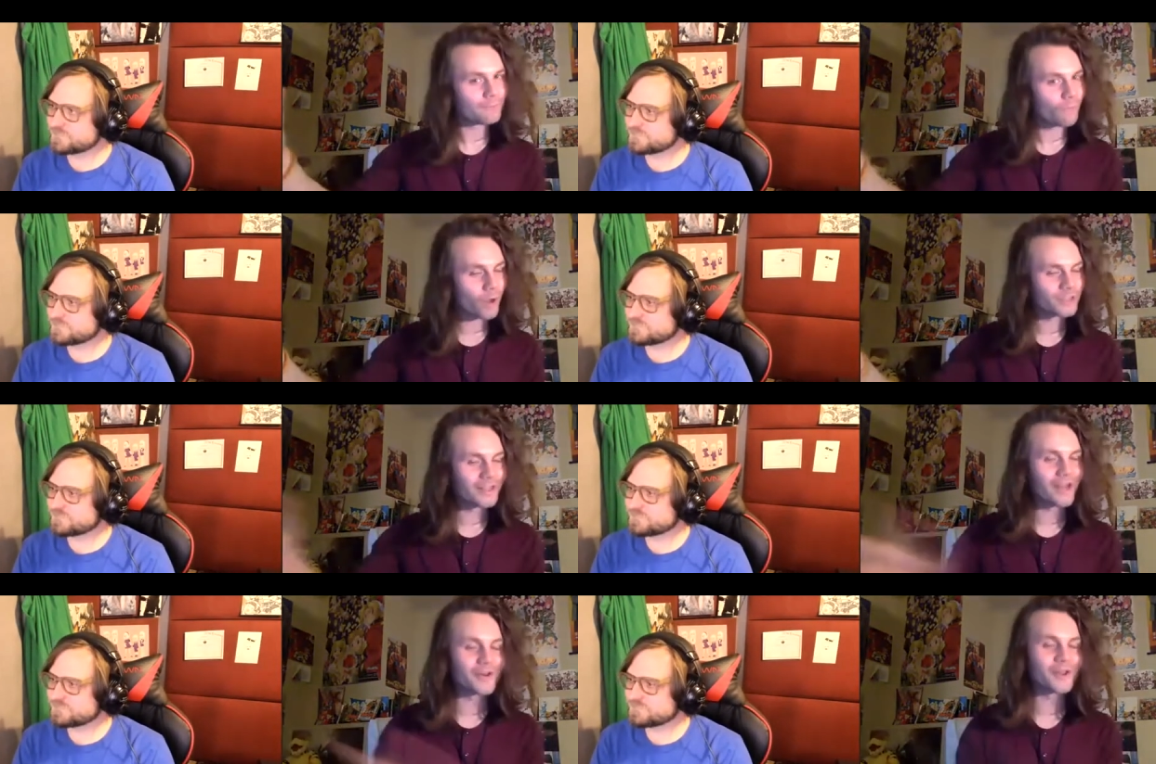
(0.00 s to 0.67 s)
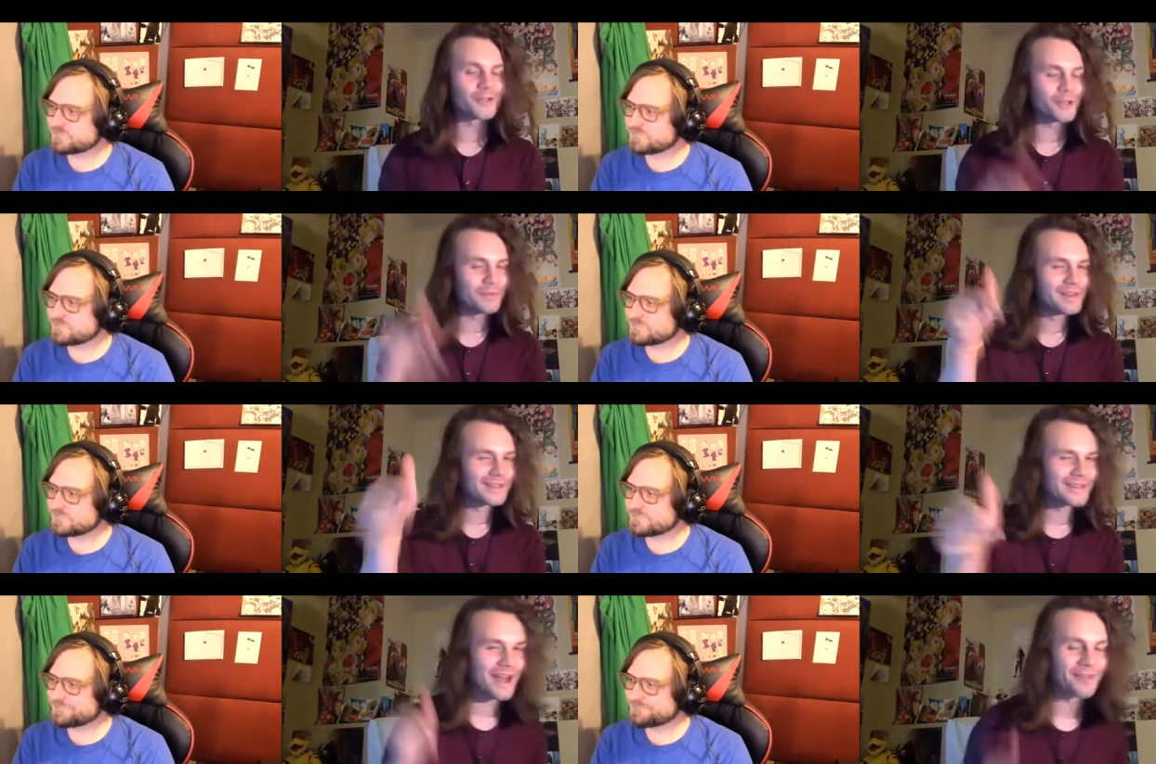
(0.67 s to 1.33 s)
Speaker 1: watching later on YouTube,
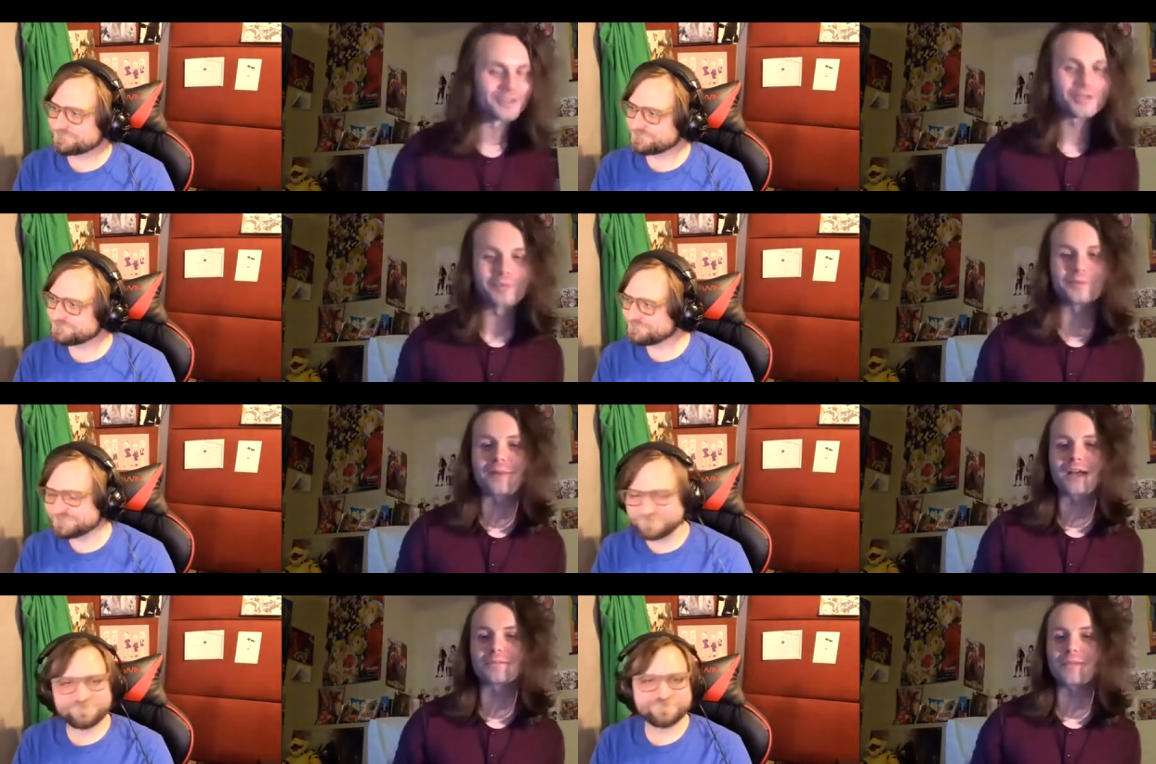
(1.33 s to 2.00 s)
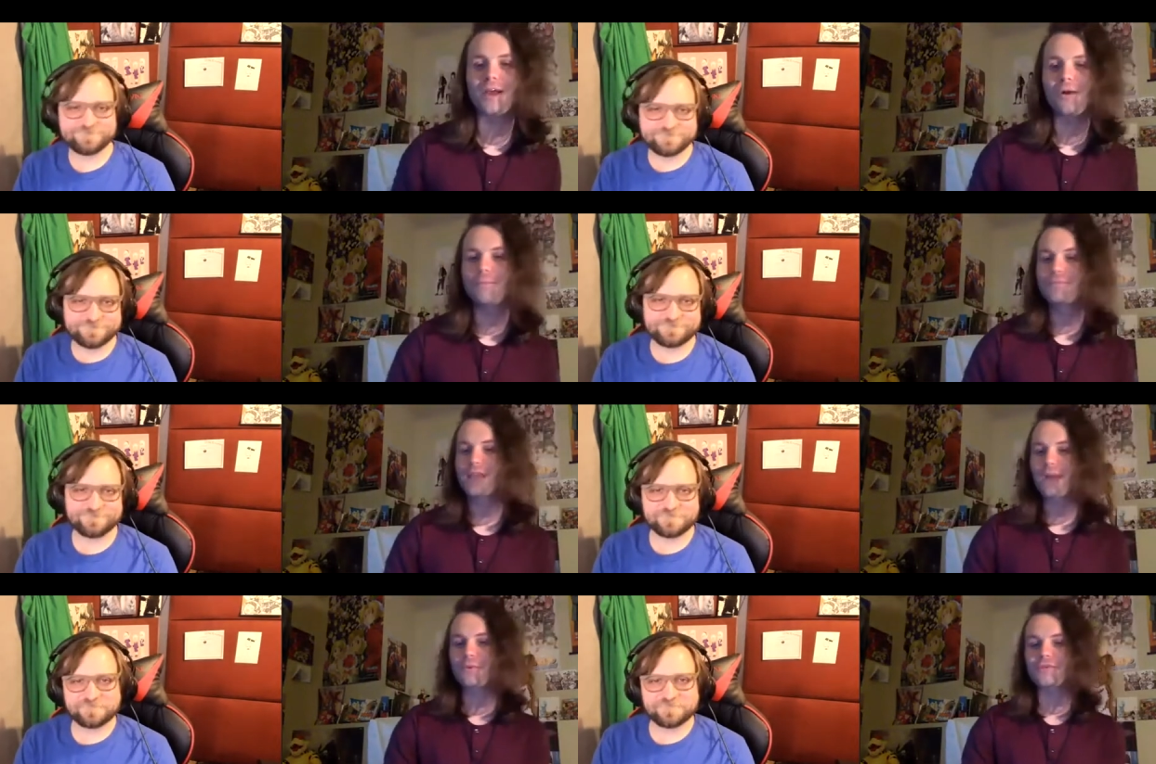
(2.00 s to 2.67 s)
down in the description box below. And
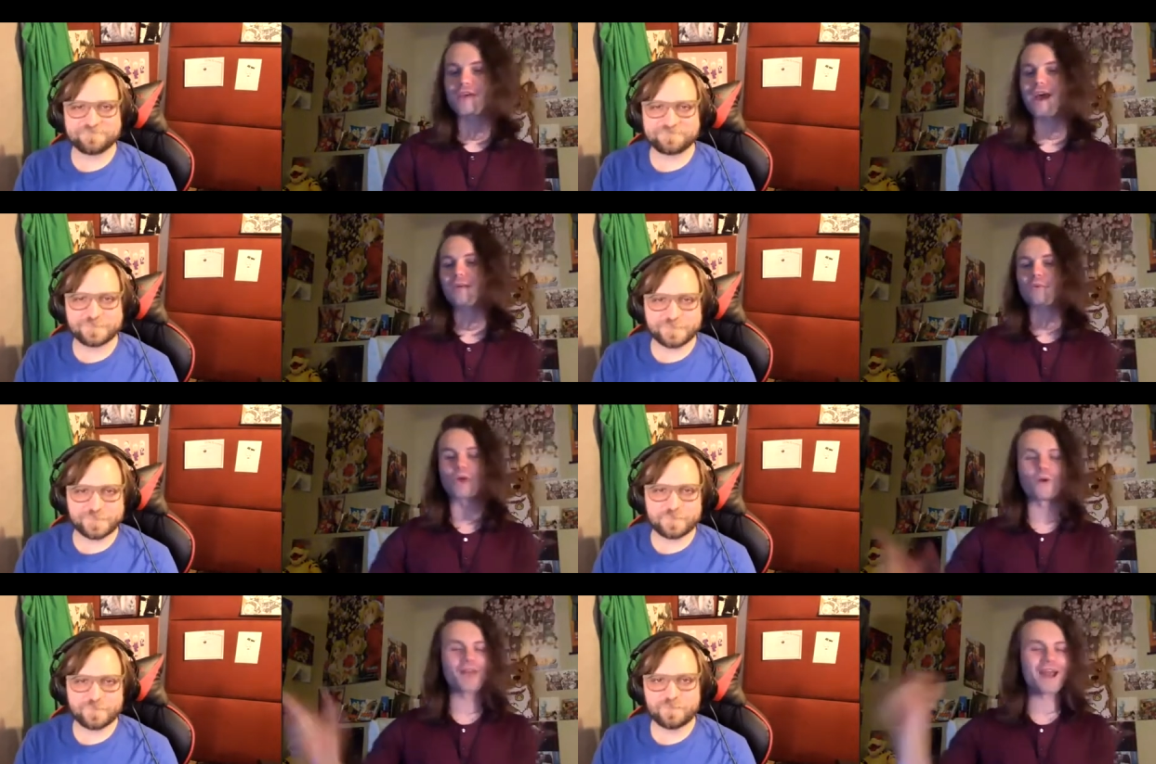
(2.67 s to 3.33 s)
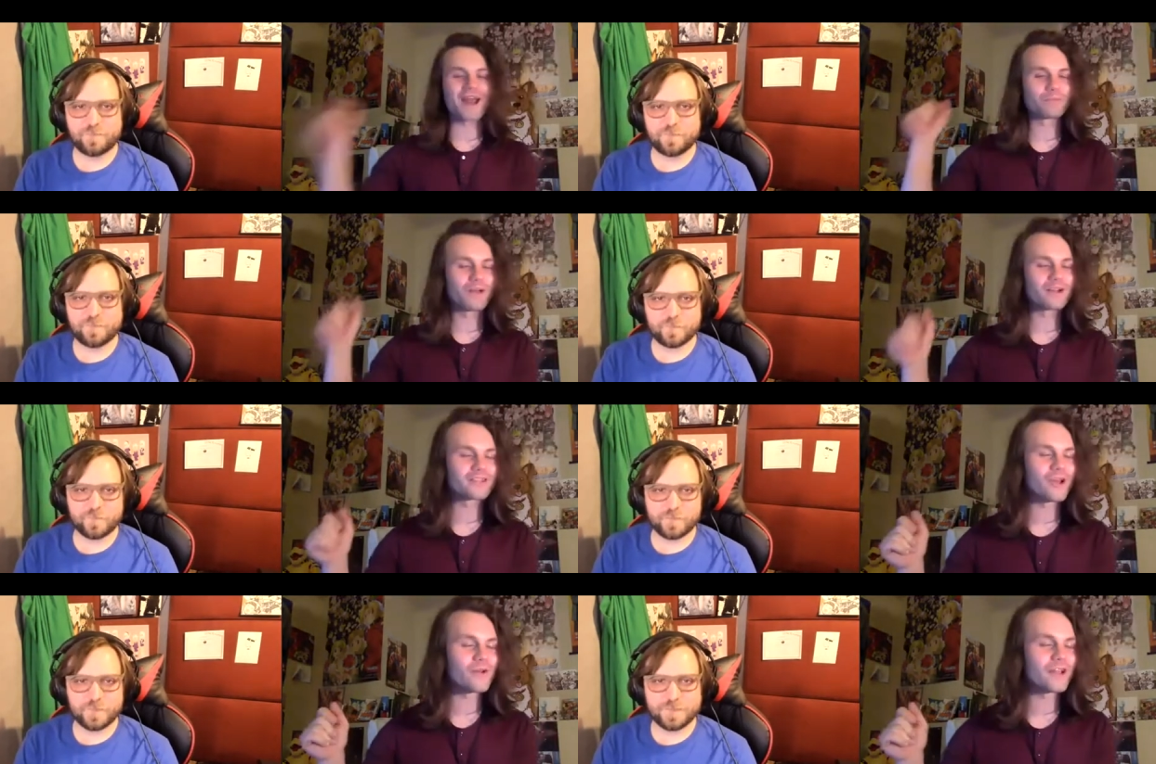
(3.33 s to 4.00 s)
with that, going out of the plug
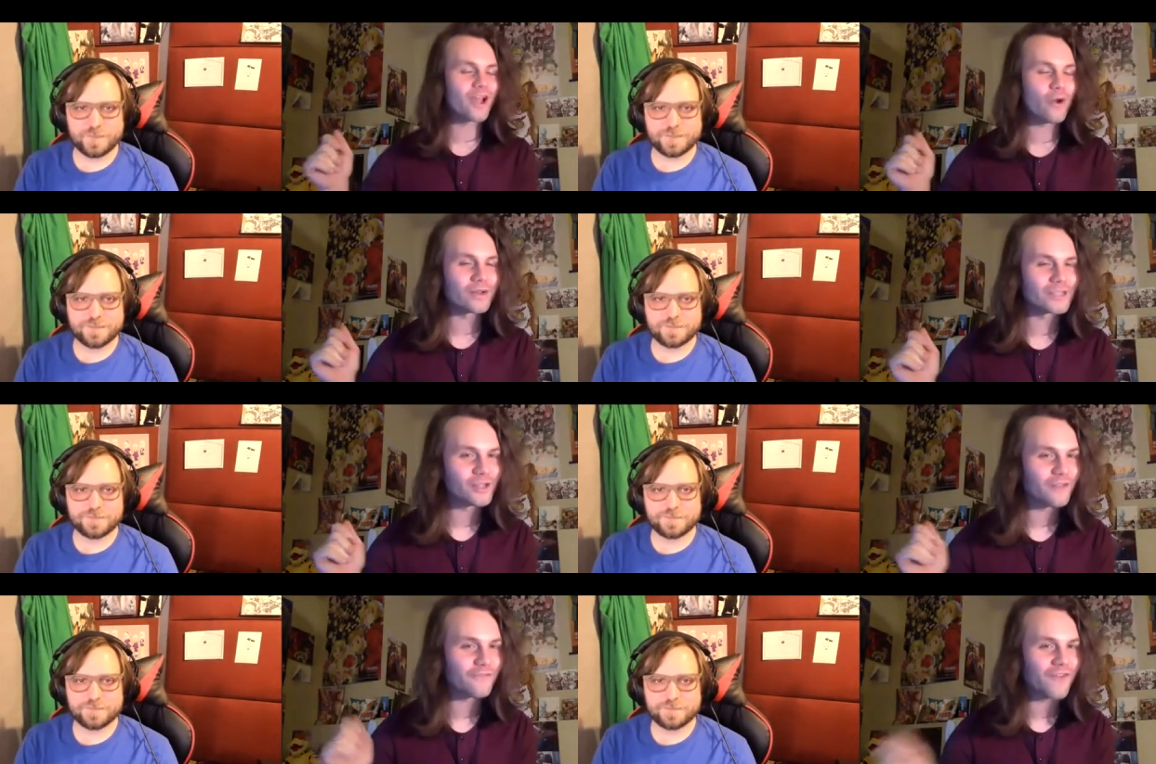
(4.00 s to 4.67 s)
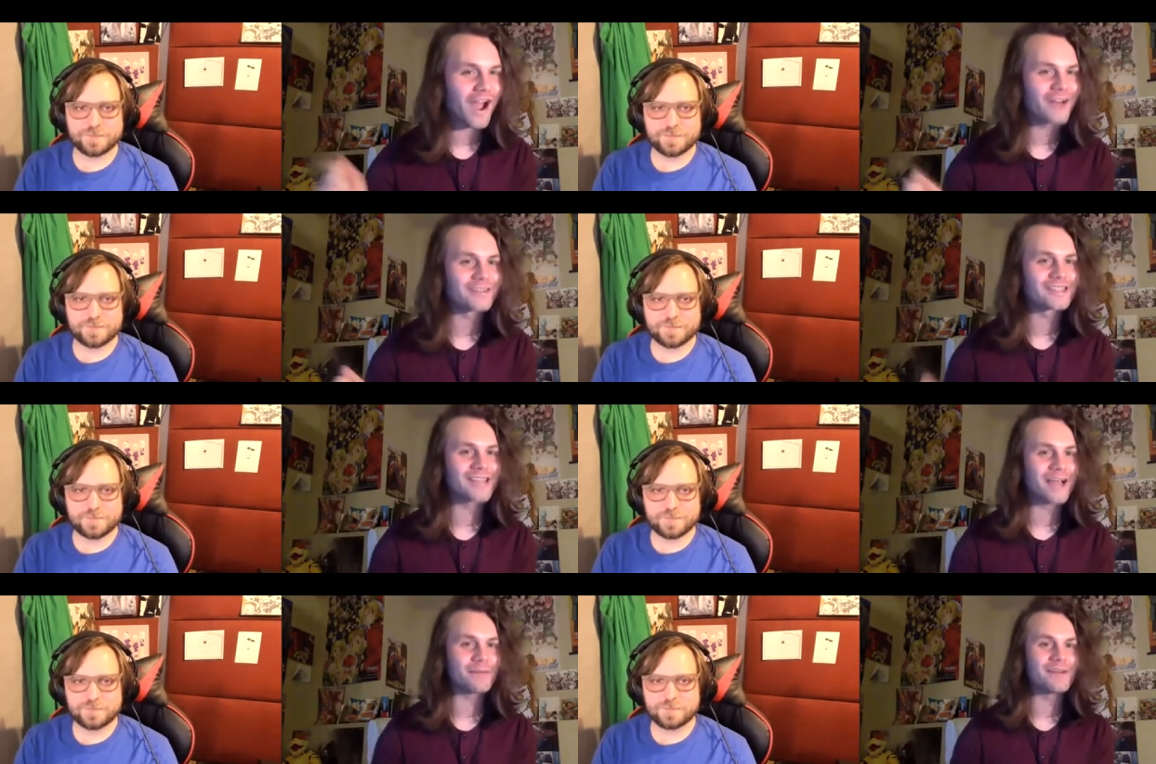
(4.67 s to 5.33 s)
zone and going to the final
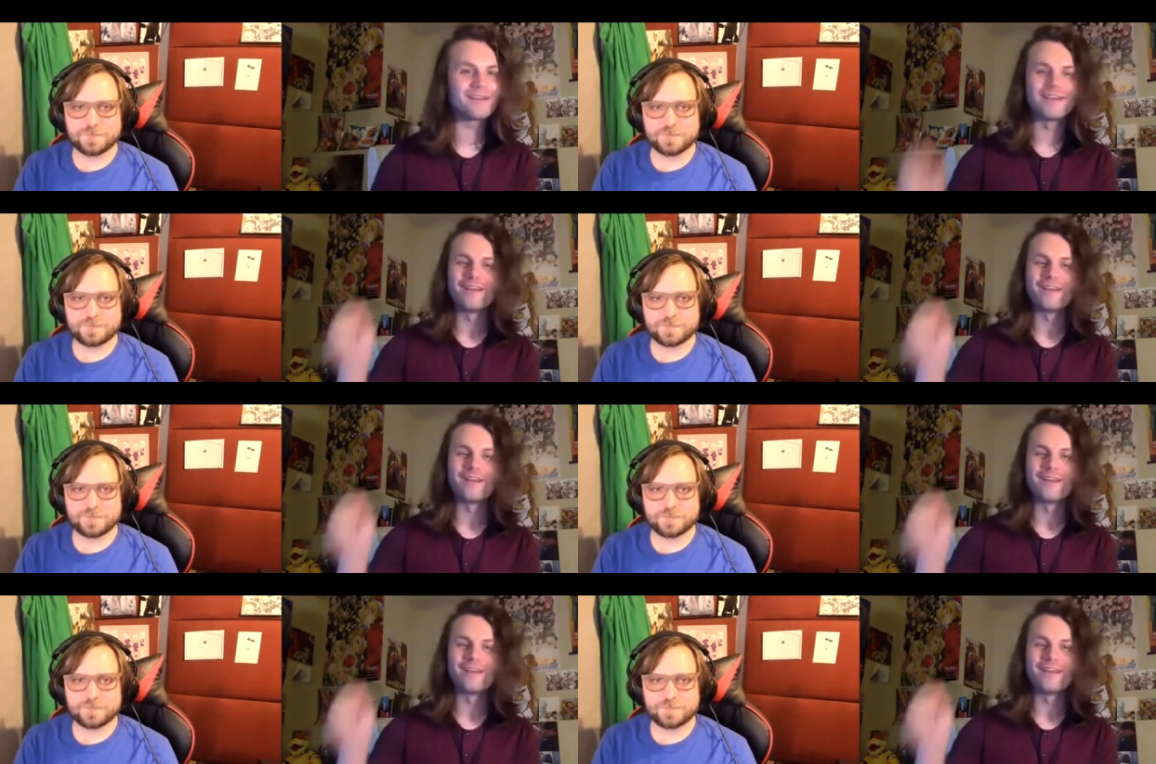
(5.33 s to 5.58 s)
segment